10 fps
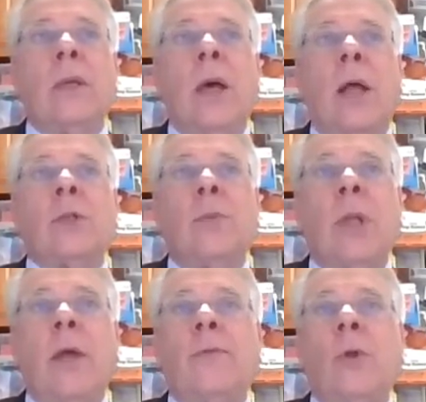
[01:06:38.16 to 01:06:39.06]
God
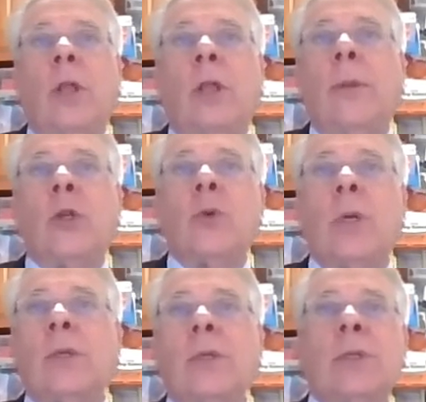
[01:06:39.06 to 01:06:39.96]
supplied Fulton
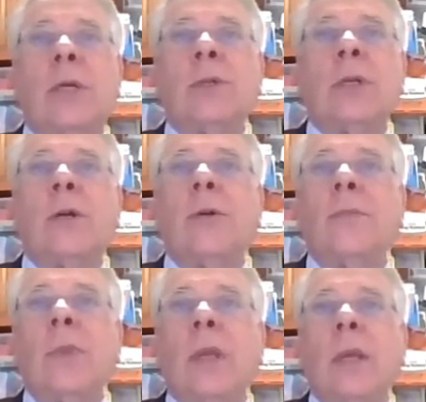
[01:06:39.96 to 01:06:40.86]
Elementary, as it says here,
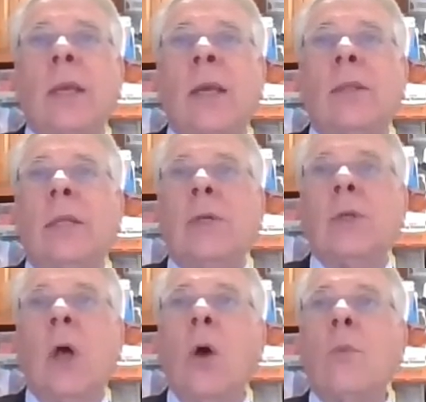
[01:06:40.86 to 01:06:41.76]
and the
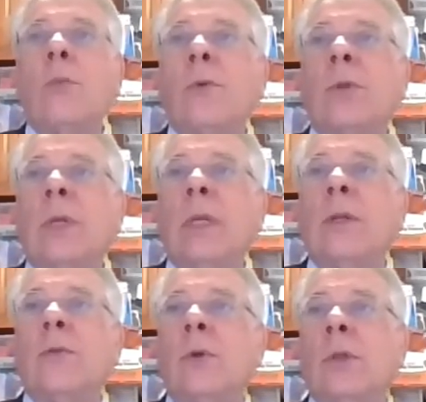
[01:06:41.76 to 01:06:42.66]
Leakes home for the
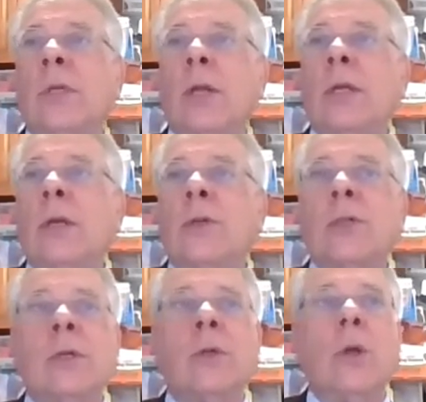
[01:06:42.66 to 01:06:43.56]
needs for their 10 years.
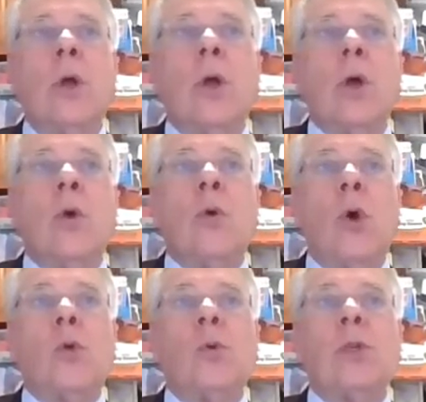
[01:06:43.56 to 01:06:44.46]
Still,
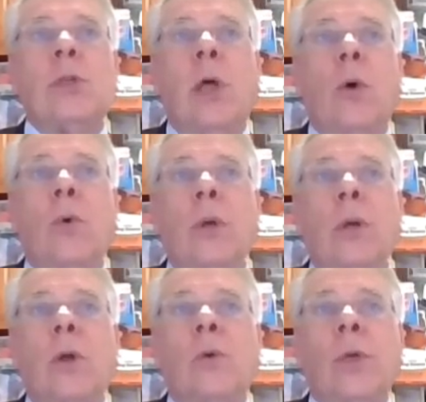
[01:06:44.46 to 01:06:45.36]
growth was slow,
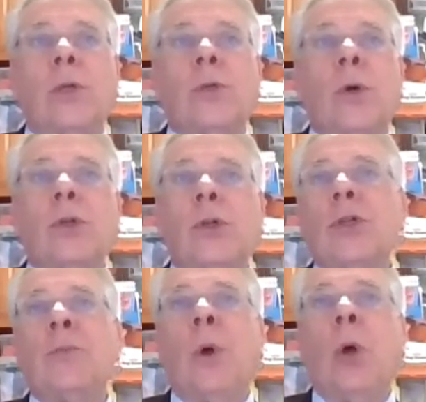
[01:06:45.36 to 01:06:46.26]
resources
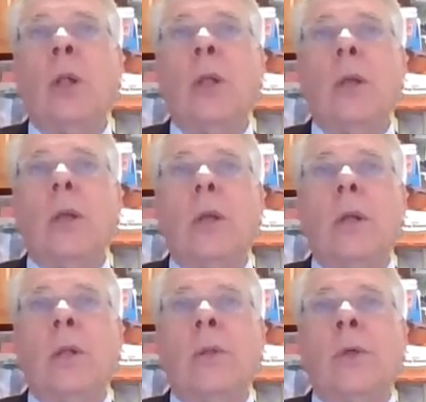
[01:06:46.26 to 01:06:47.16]
small,
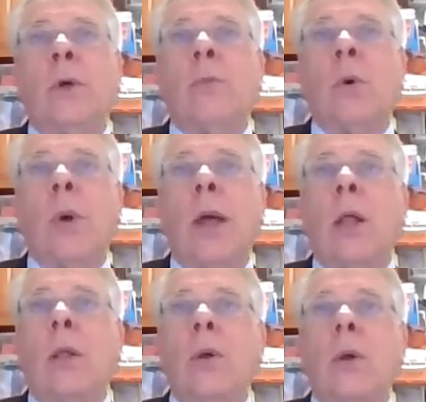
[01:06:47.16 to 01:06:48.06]
though
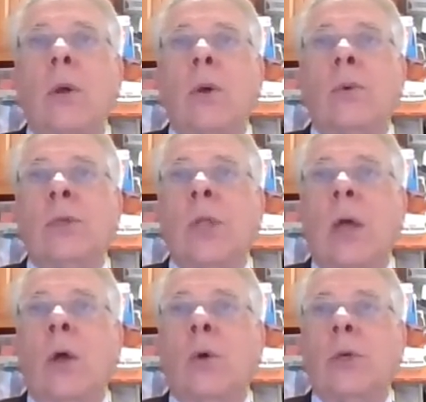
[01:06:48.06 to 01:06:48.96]
morale was
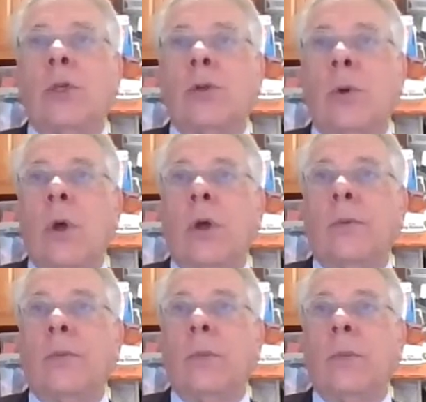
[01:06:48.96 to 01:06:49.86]
not always strong.